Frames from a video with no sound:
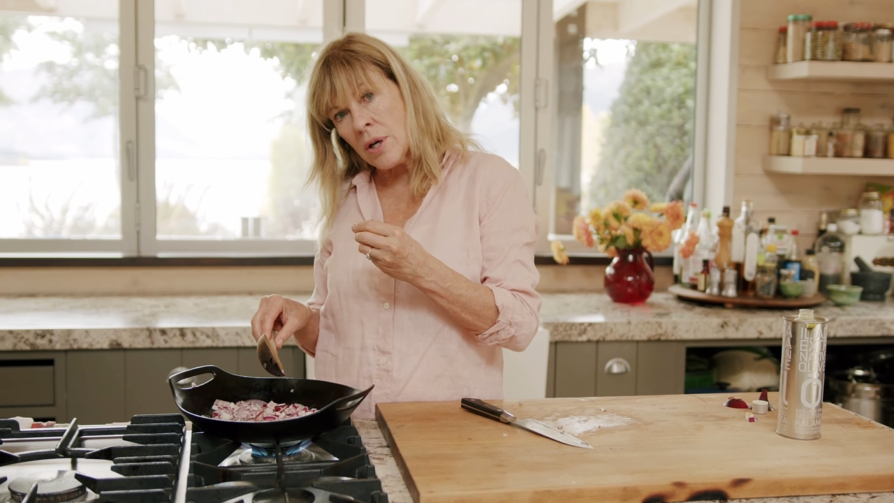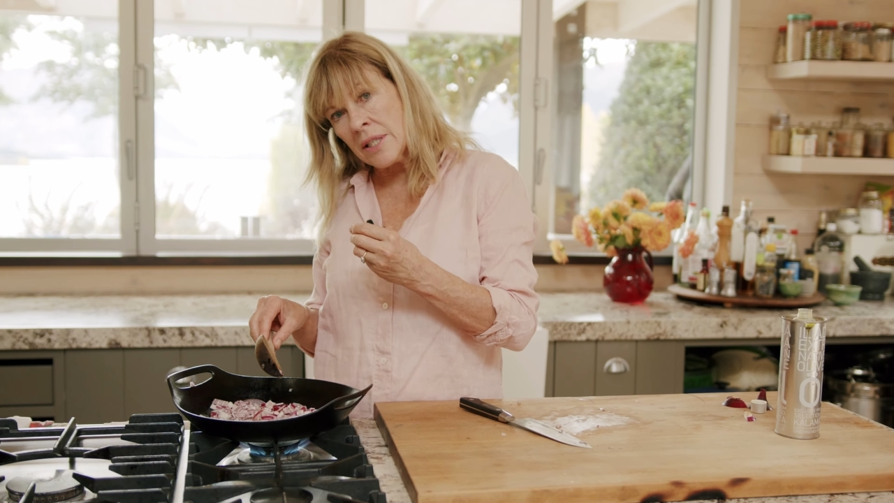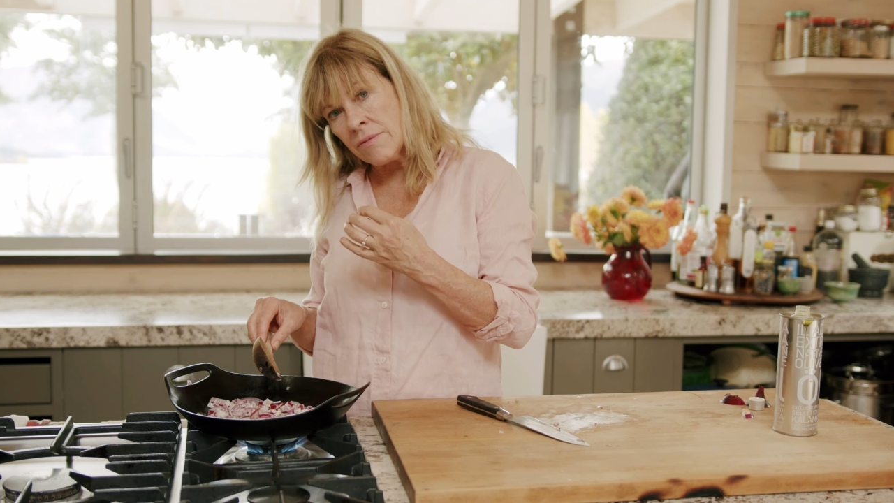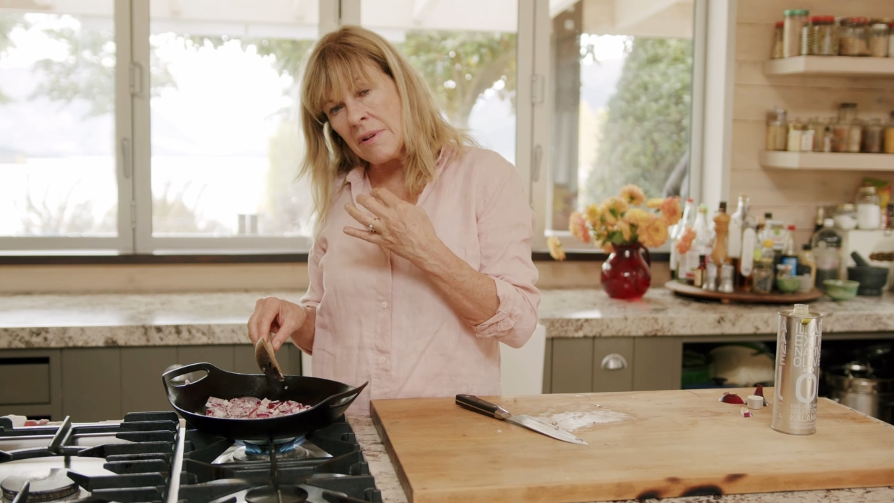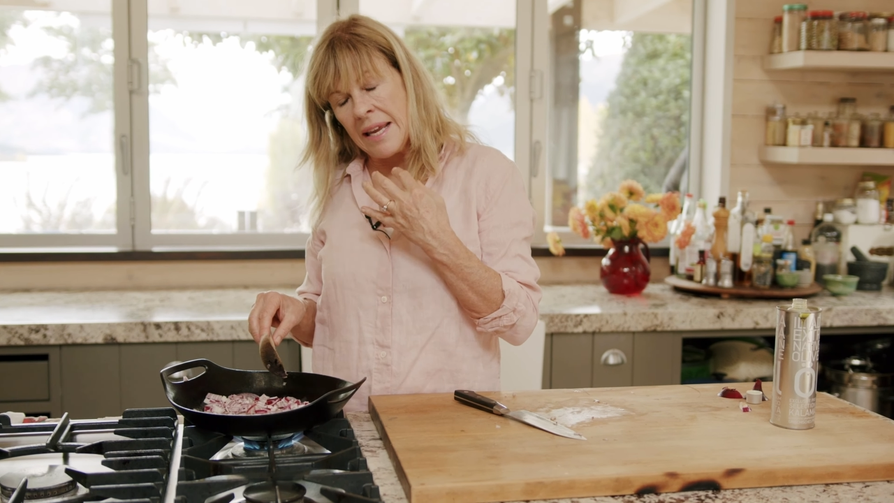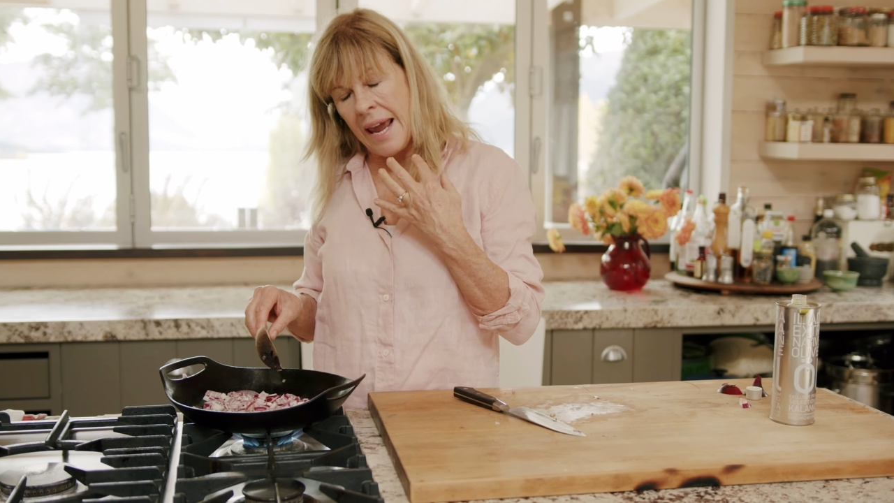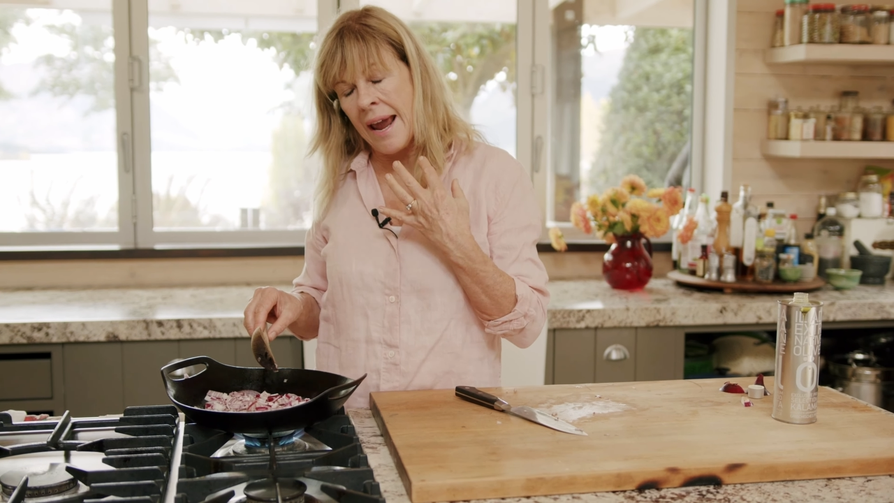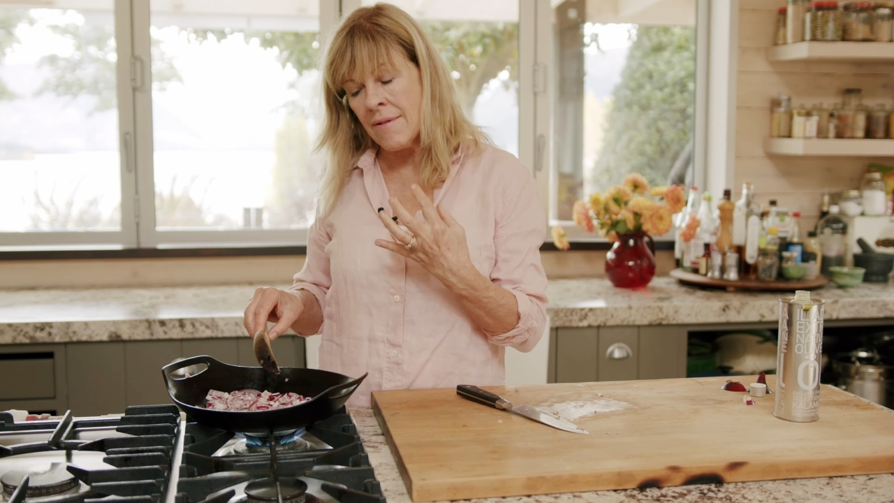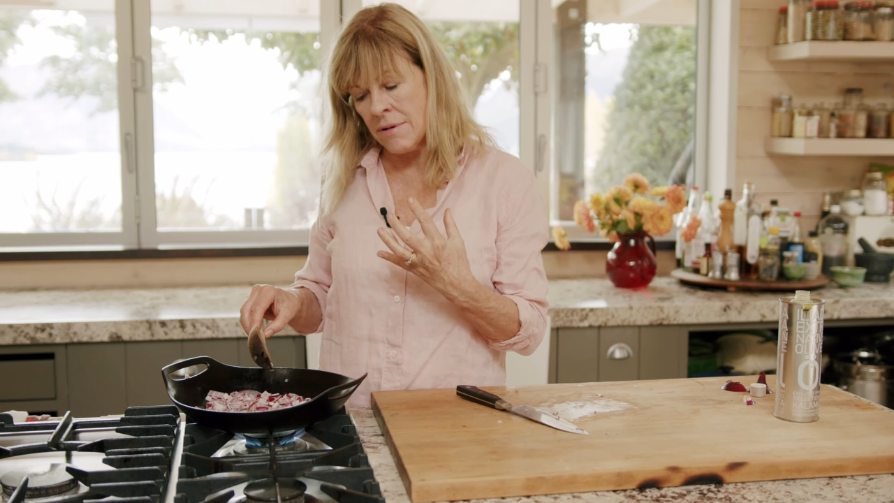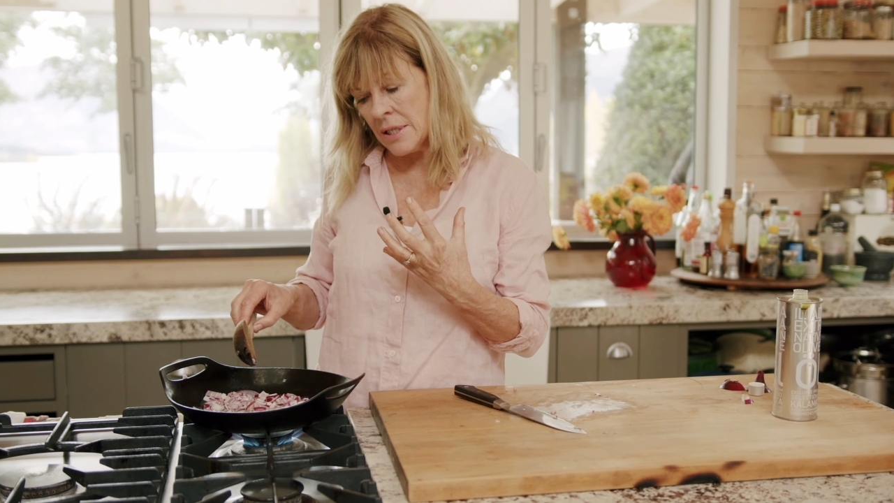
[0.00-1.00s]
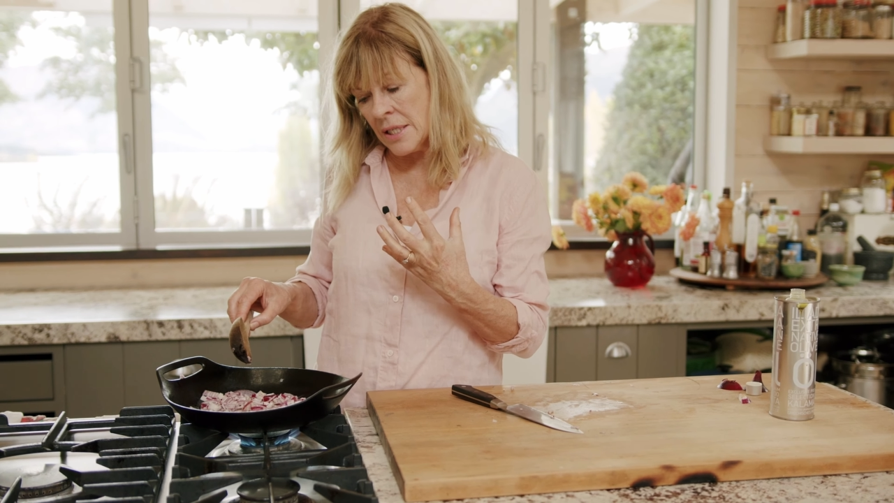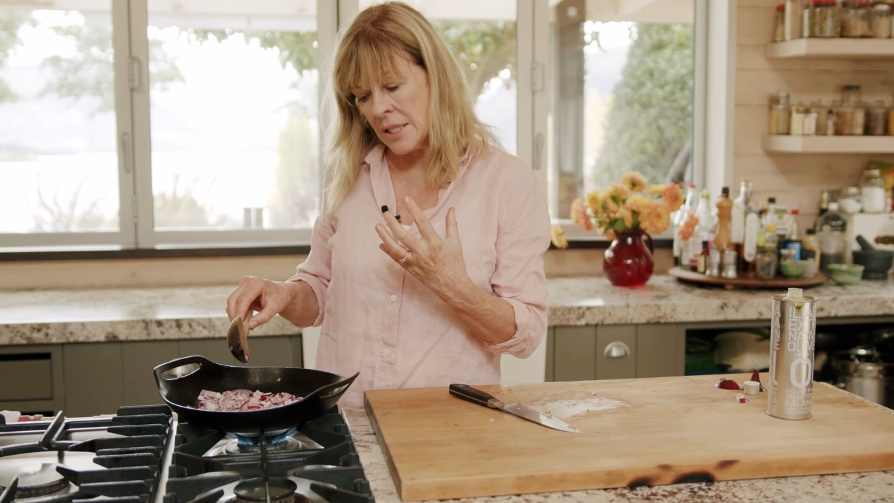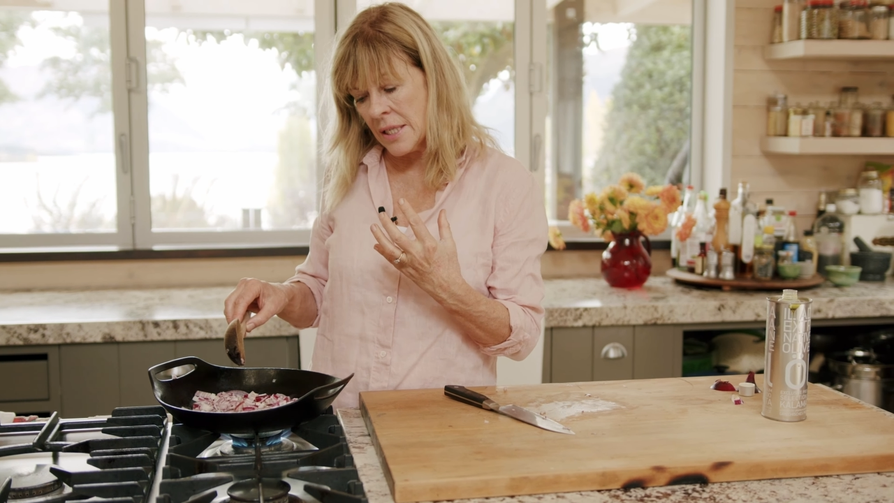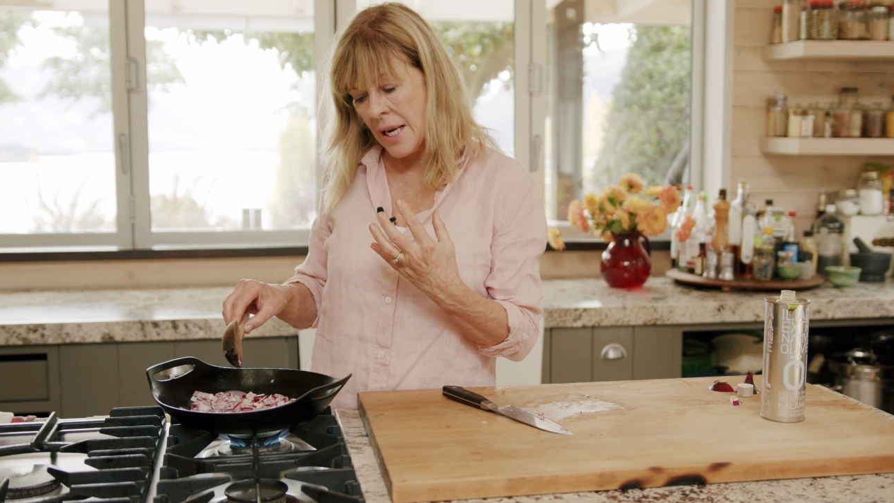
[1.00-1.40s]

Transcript: it's really acrid,